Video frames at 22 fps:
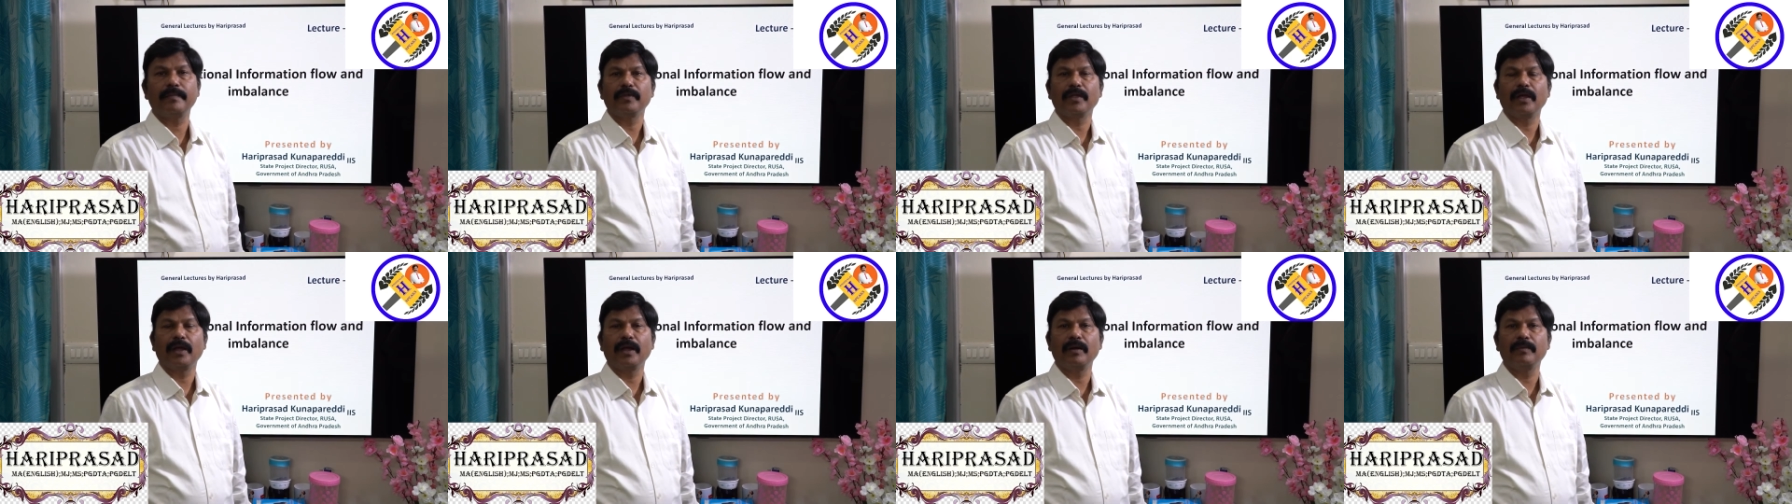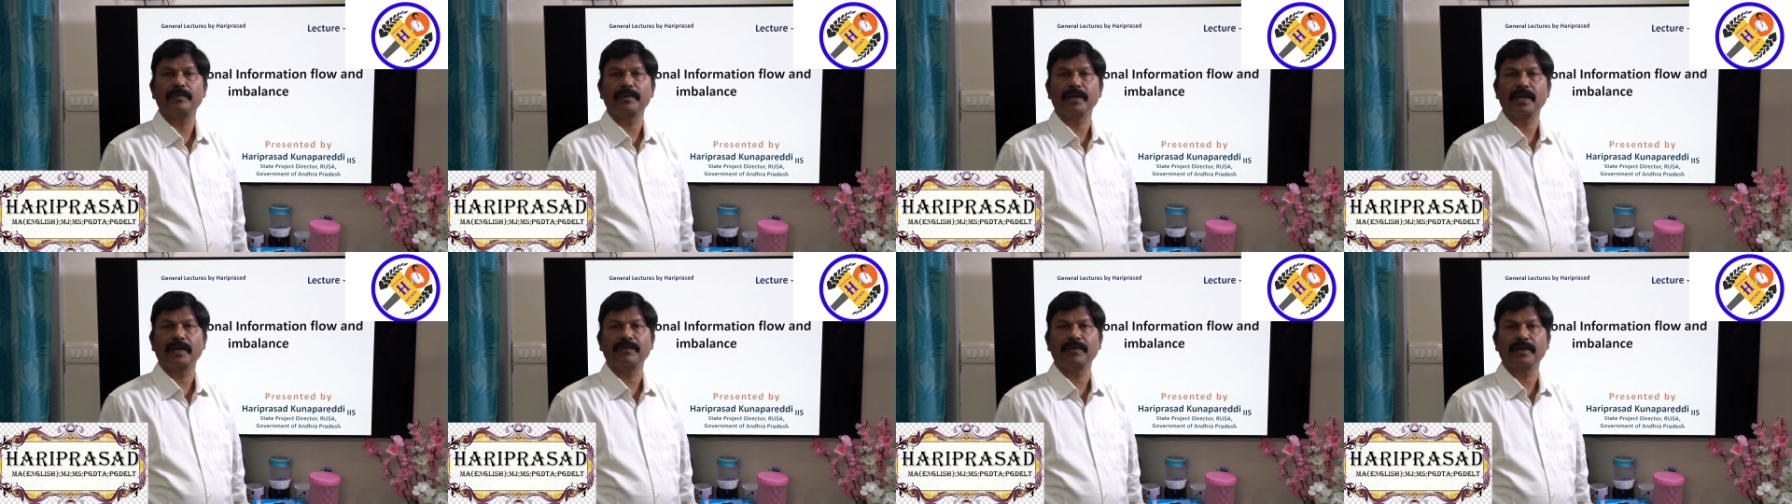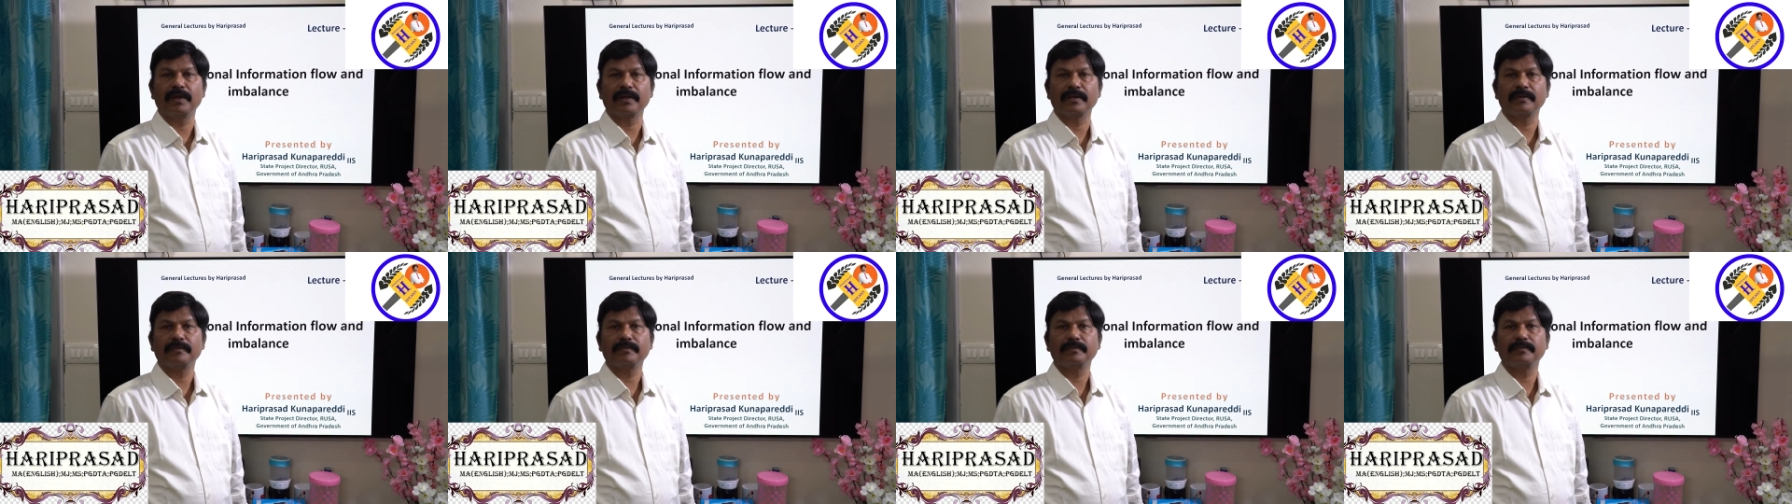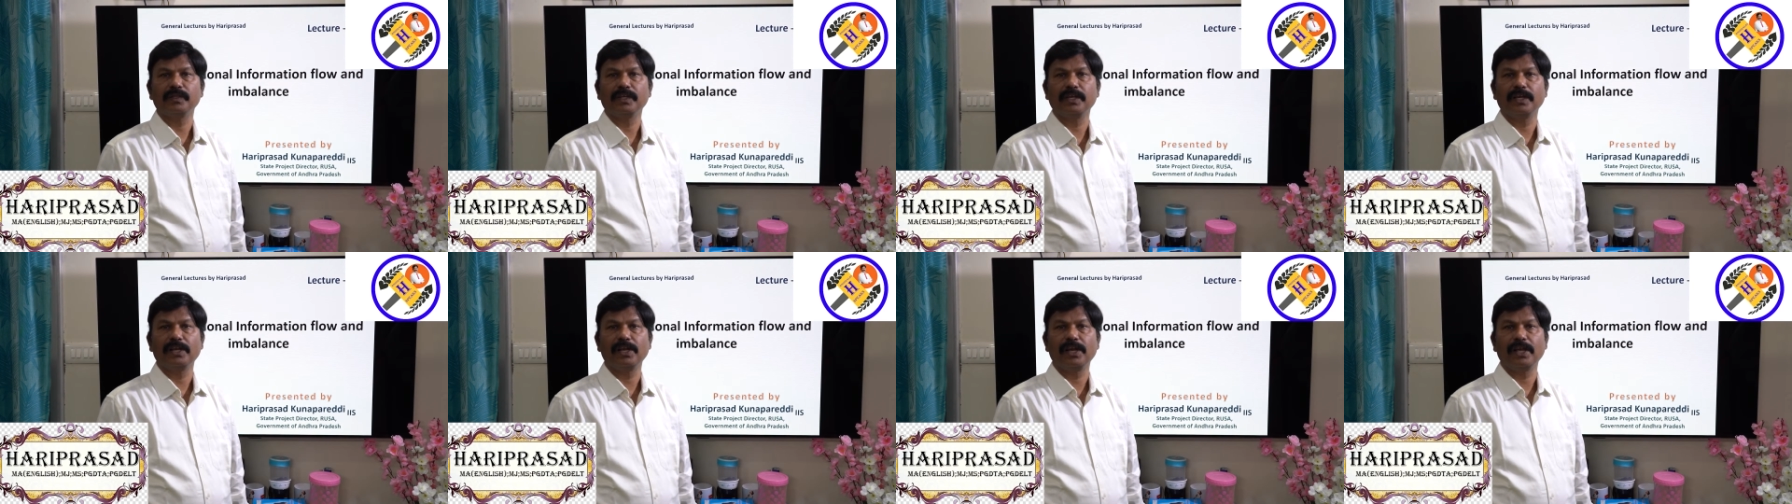I am giving
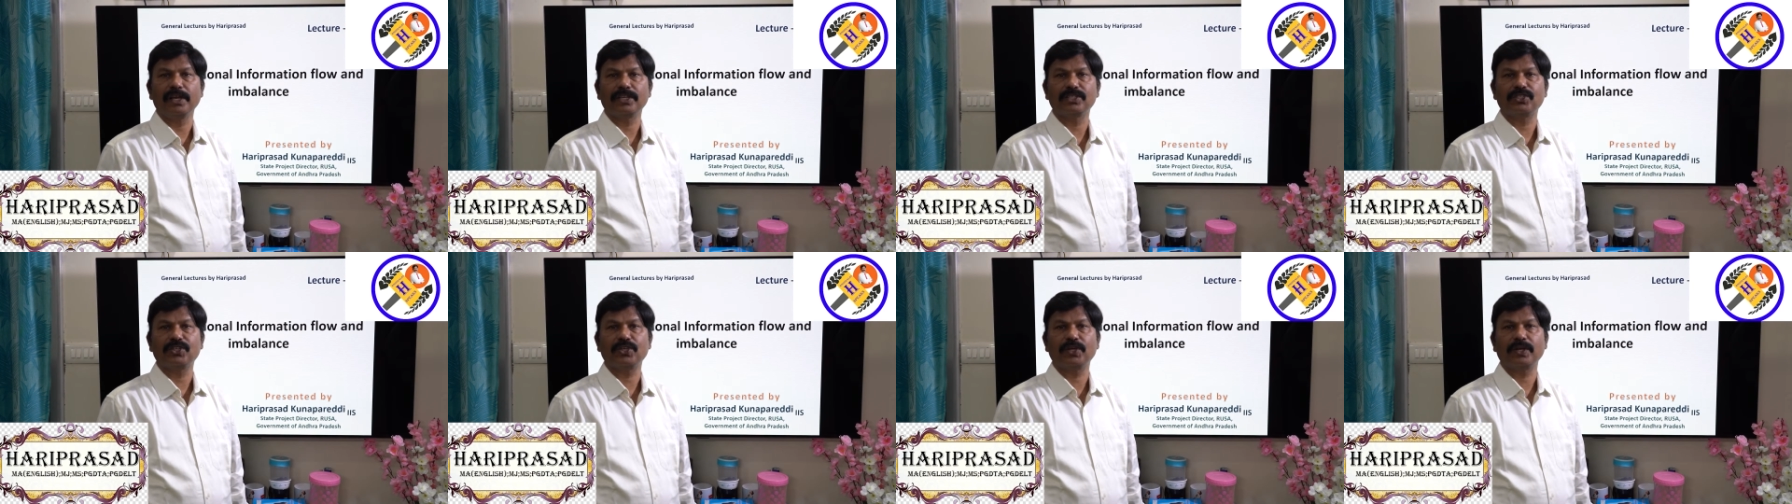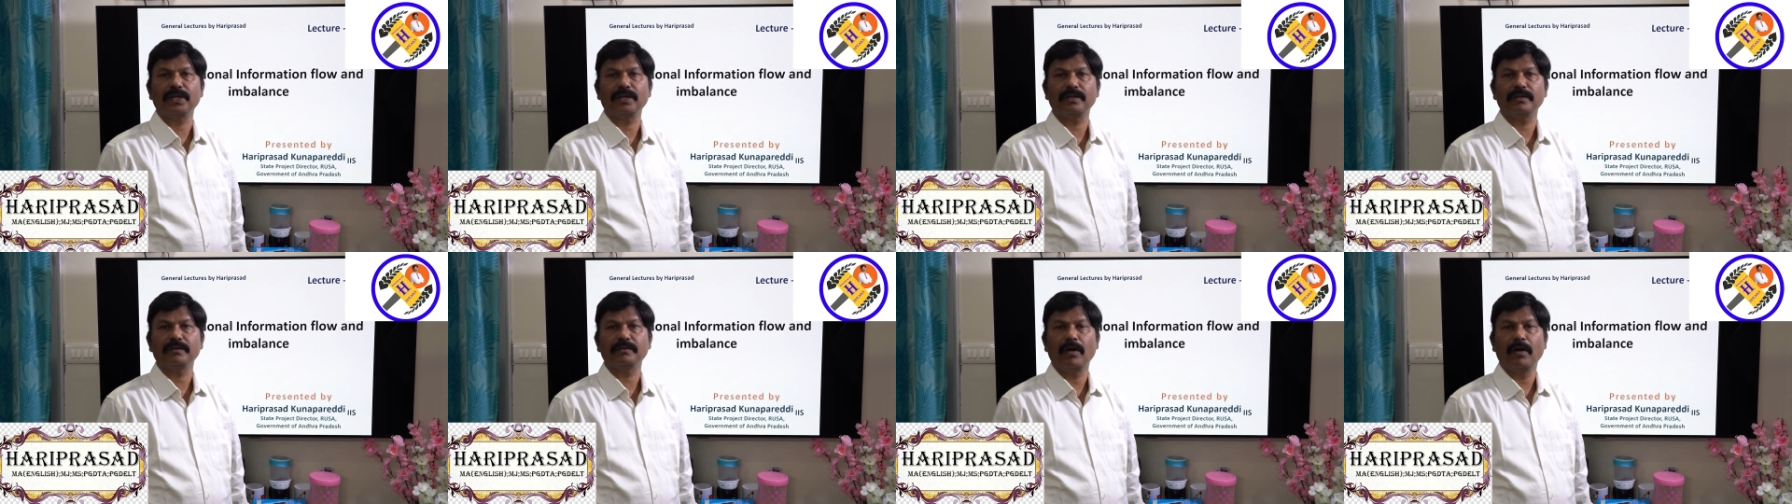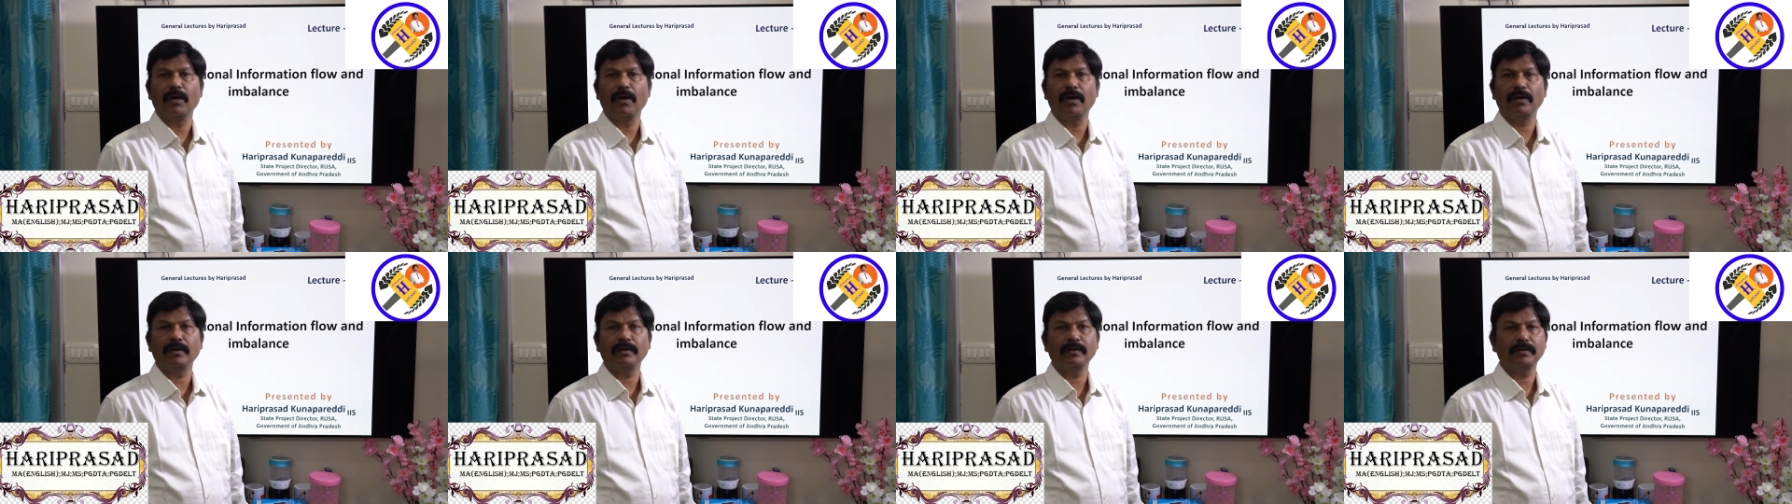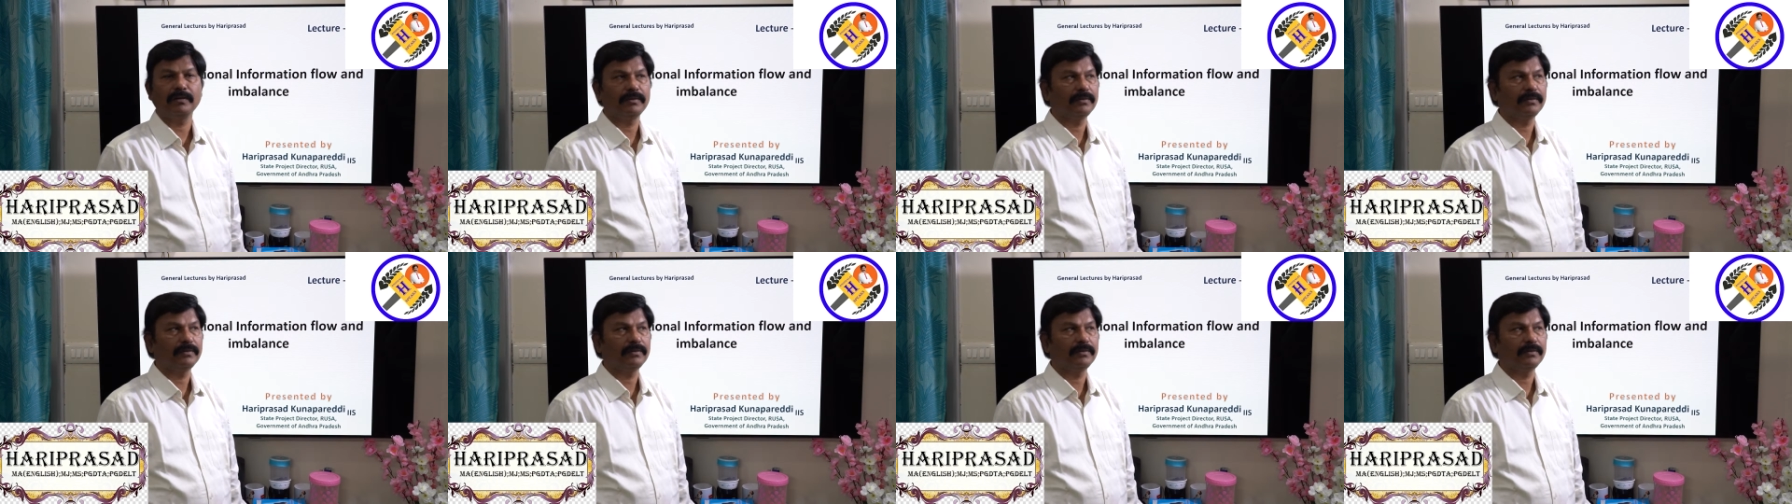a lecture on